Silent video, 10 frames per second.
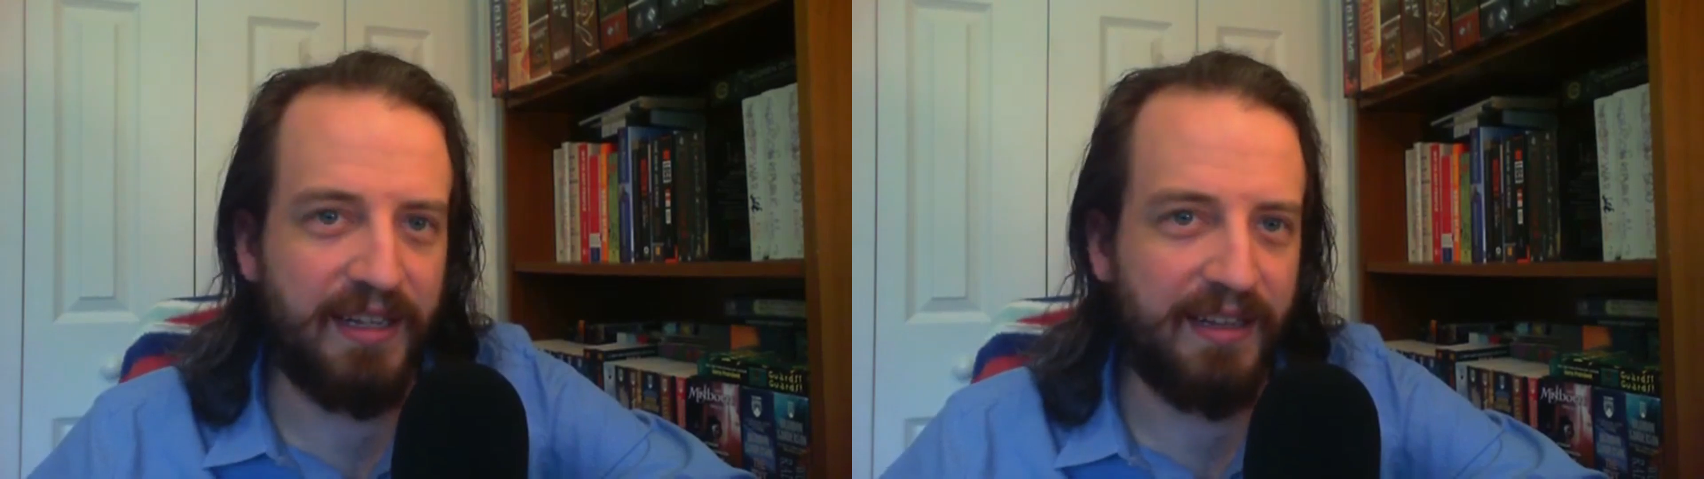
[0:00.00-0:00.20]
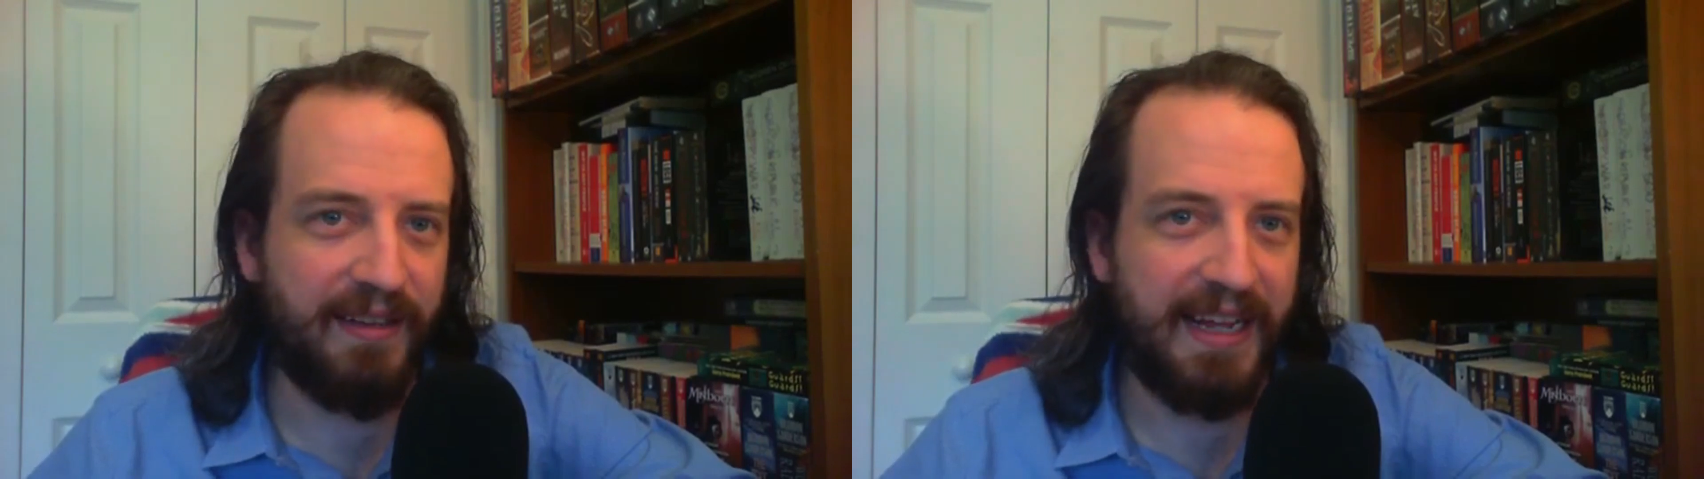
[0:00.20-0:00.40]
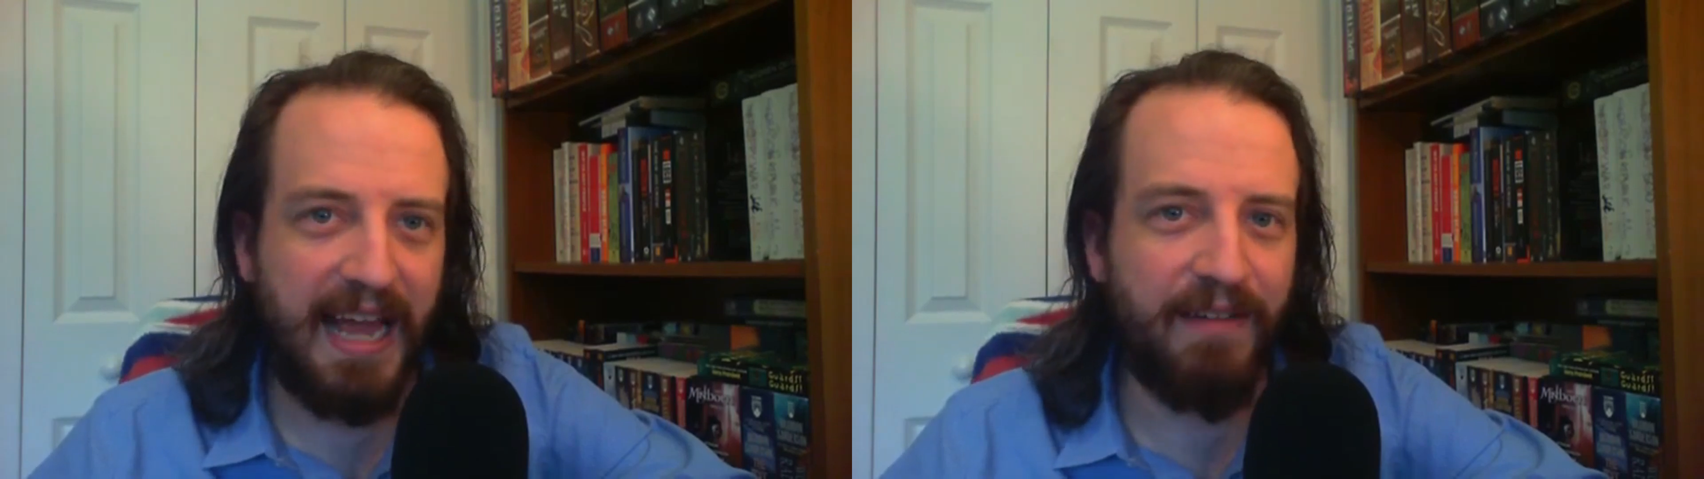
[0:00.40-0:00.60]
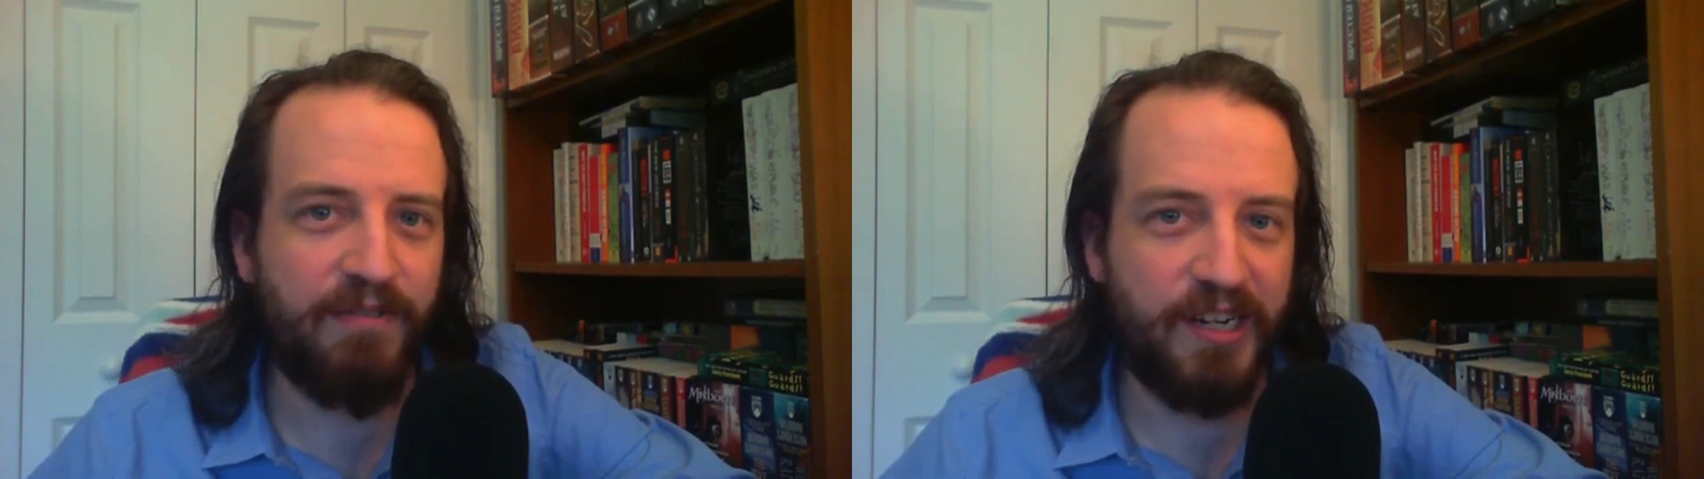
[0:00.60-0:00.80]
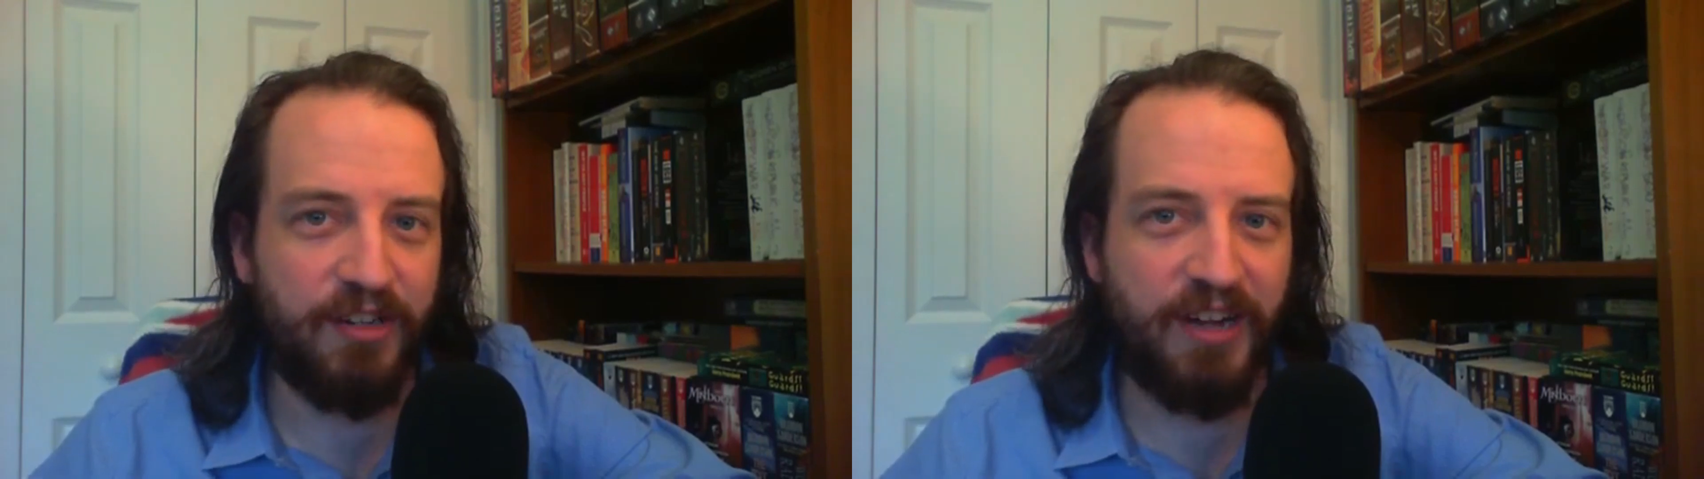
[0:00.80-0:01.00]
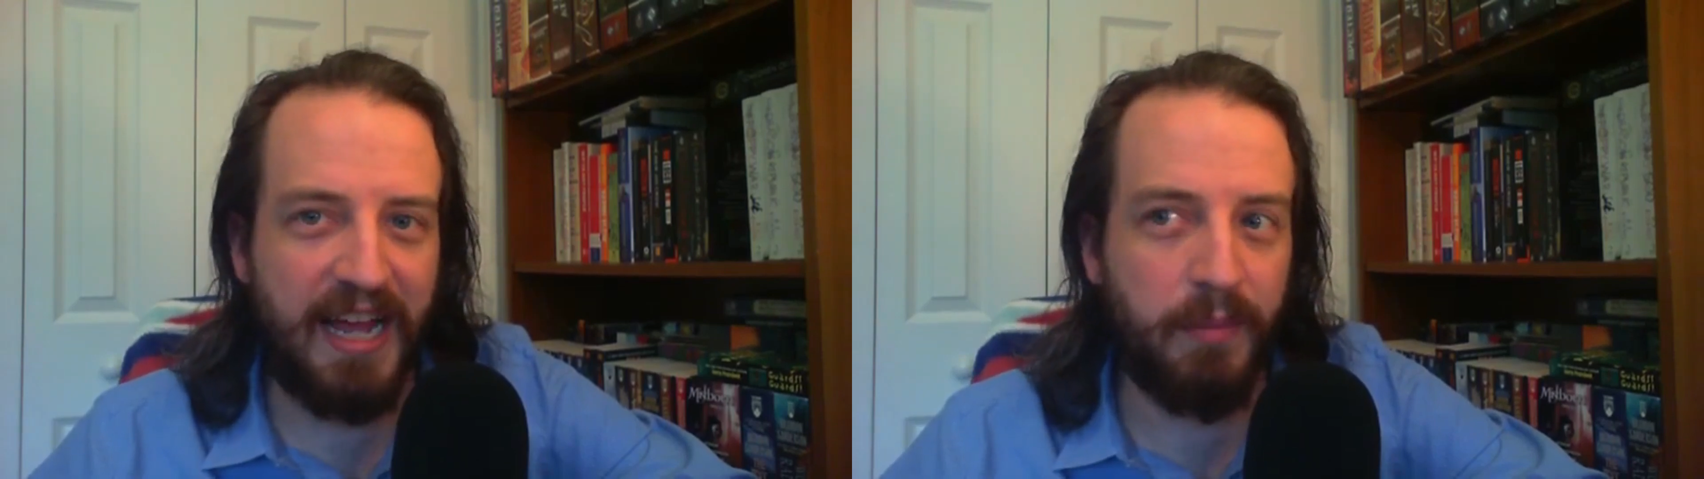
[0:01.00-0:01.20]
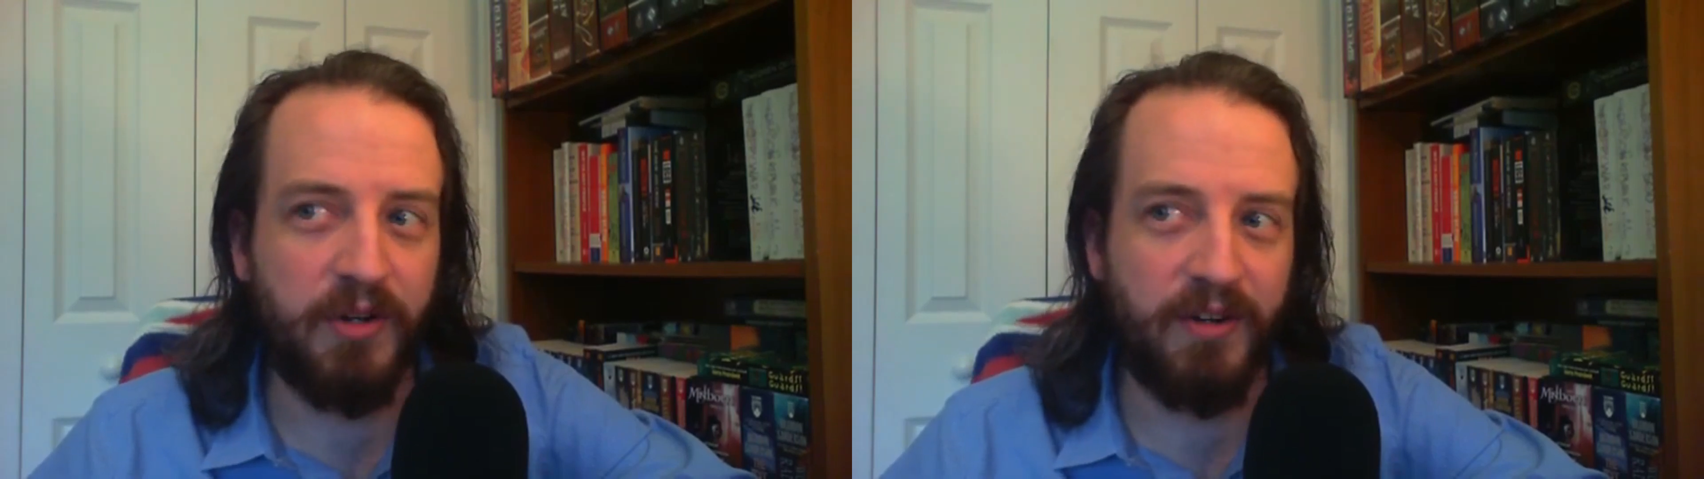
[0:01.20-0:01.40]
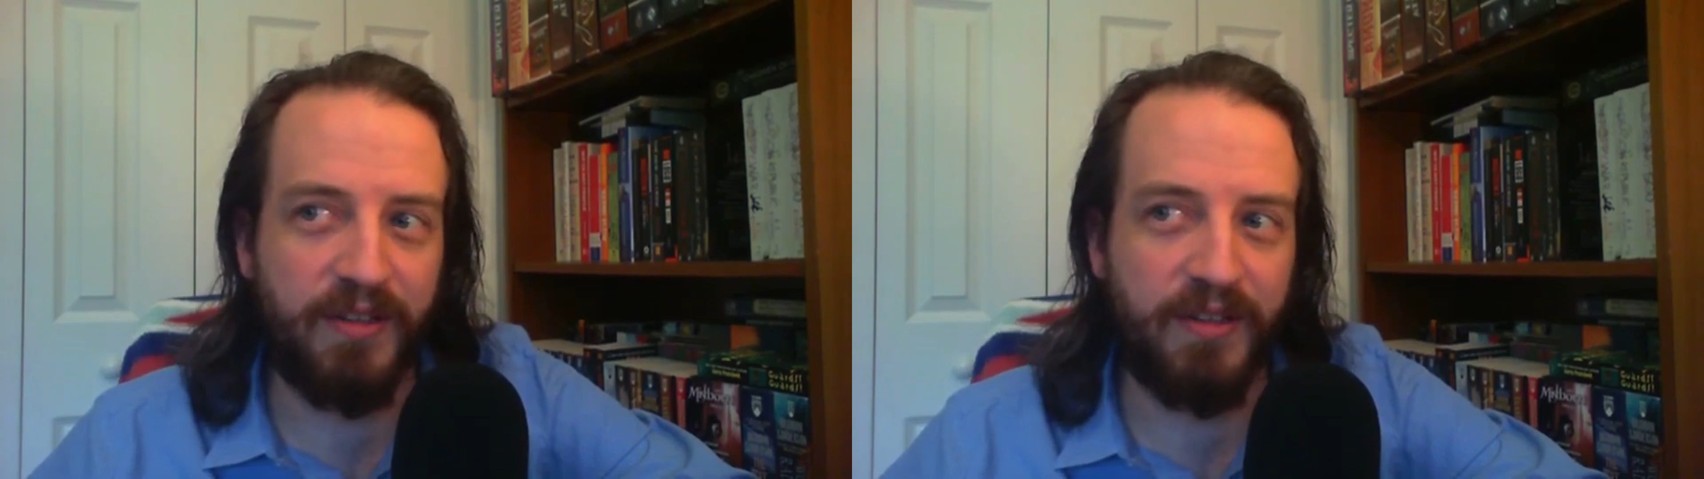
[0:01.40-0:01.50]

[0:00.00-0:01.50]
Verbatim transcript: like every chapter